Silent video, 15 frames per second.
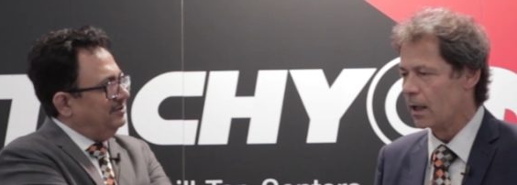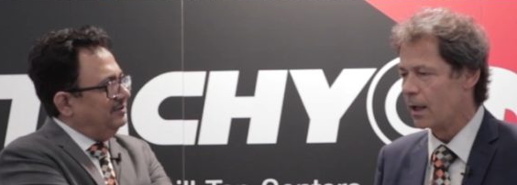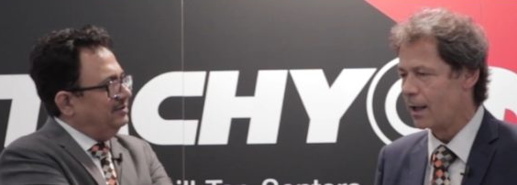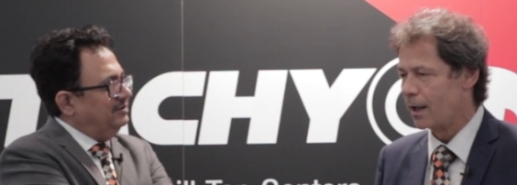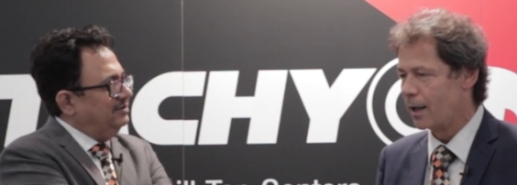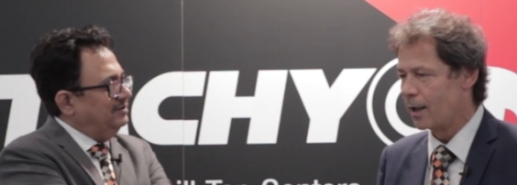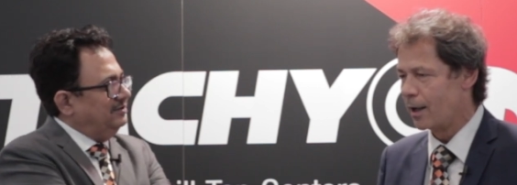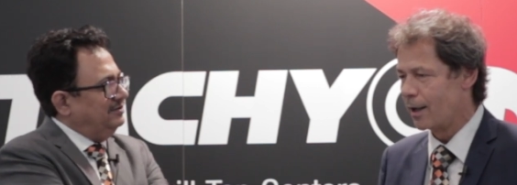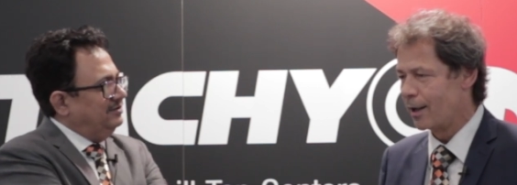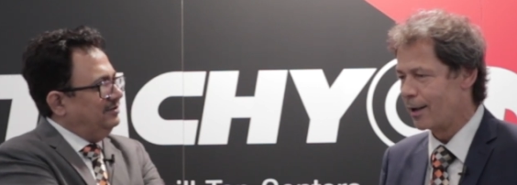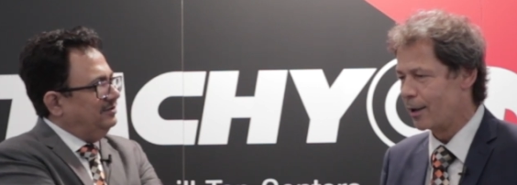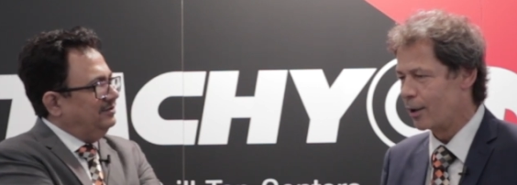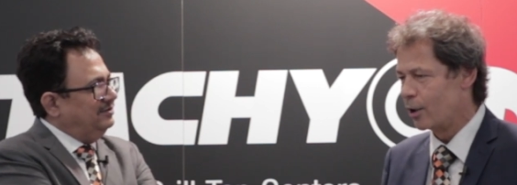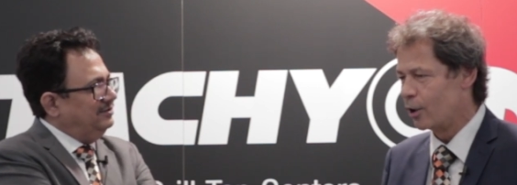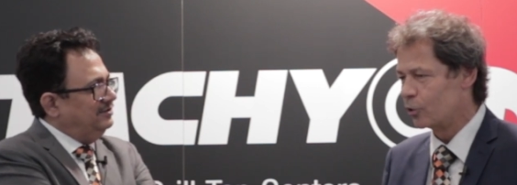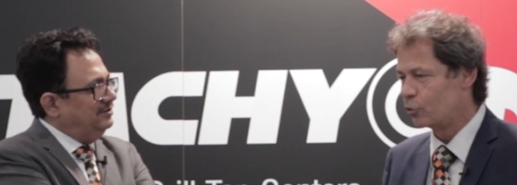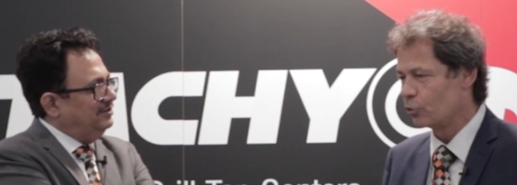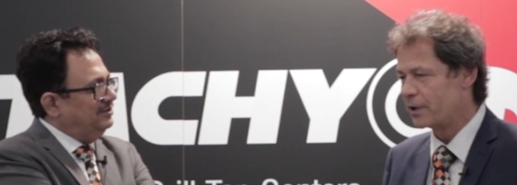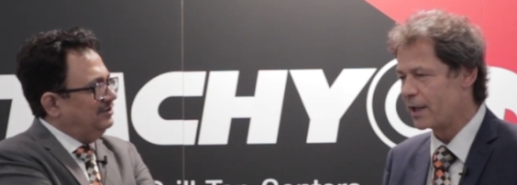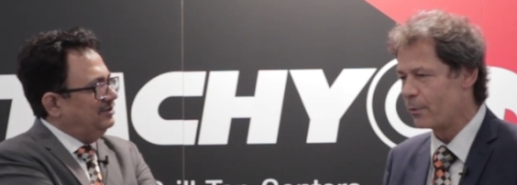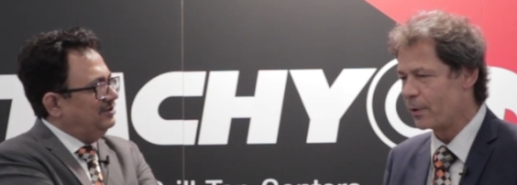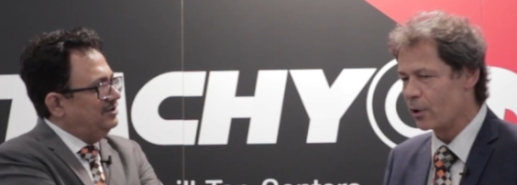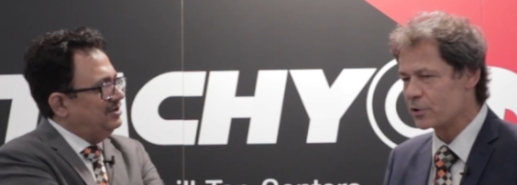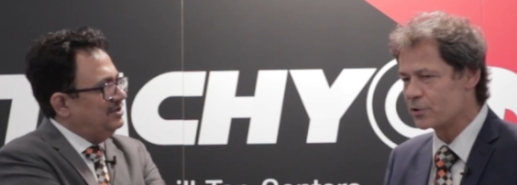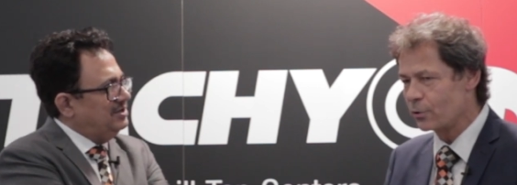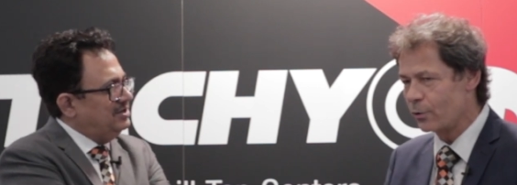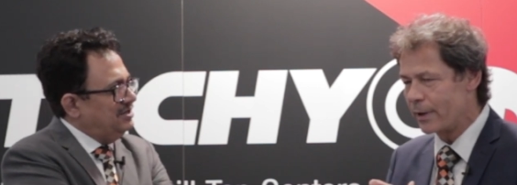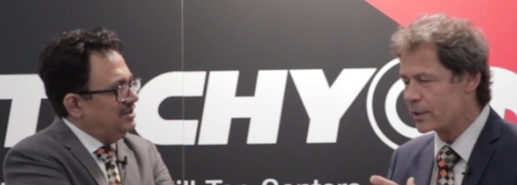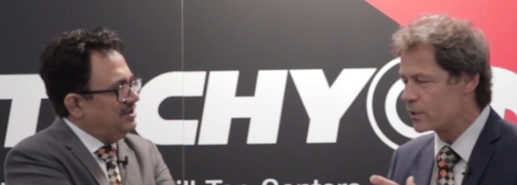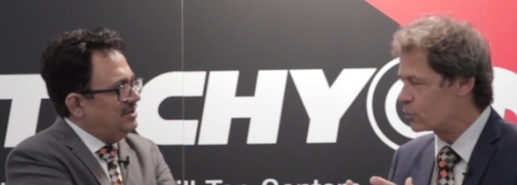Speaker 1: Uh, today we
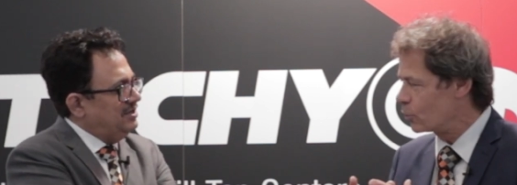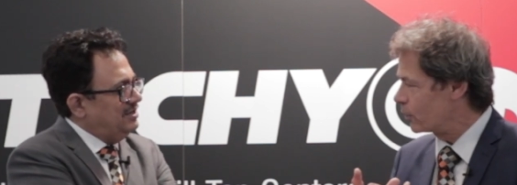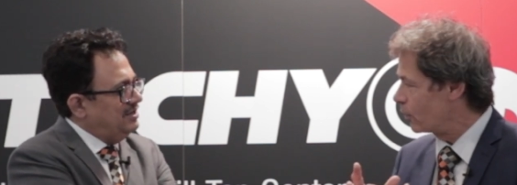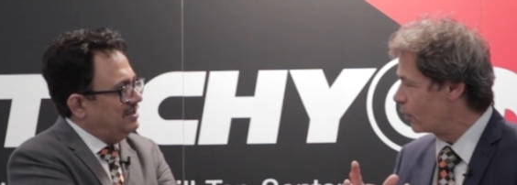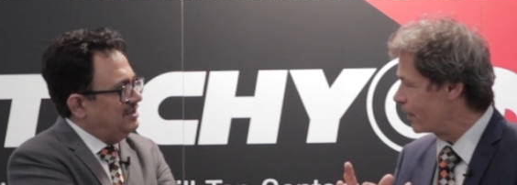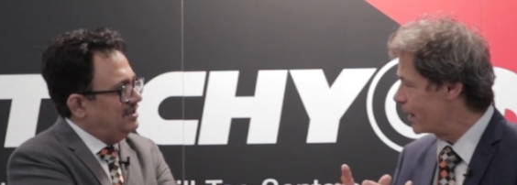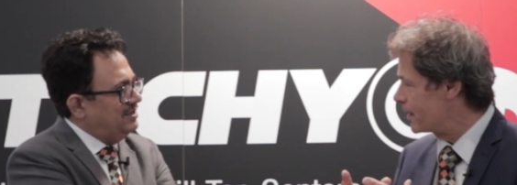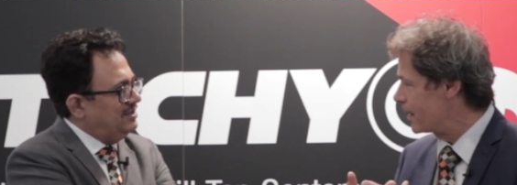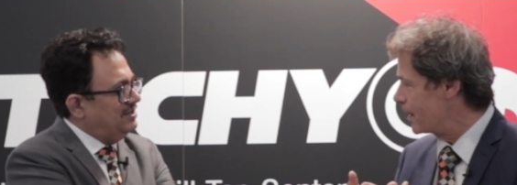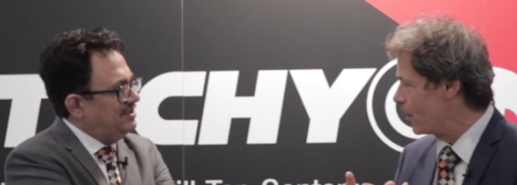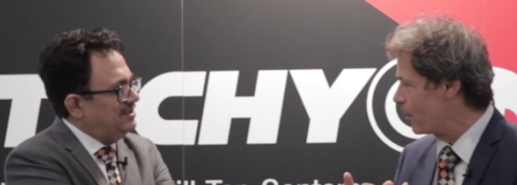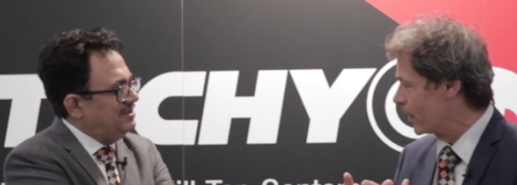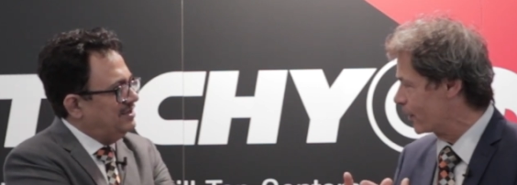also answered already a